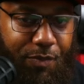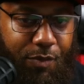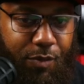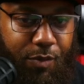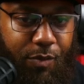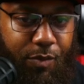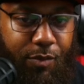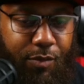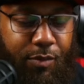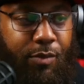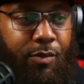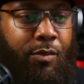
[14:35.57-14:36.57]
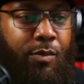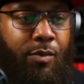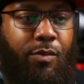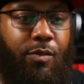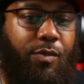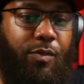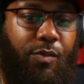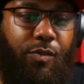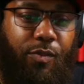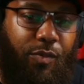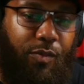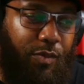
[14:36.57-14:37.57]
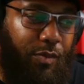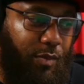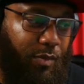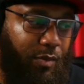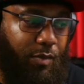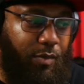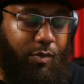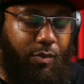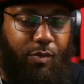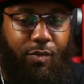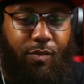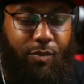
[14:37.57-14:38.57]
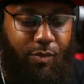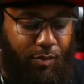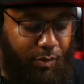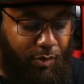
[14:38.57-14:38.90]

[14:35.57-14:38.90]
No words are spoken by the person on screen.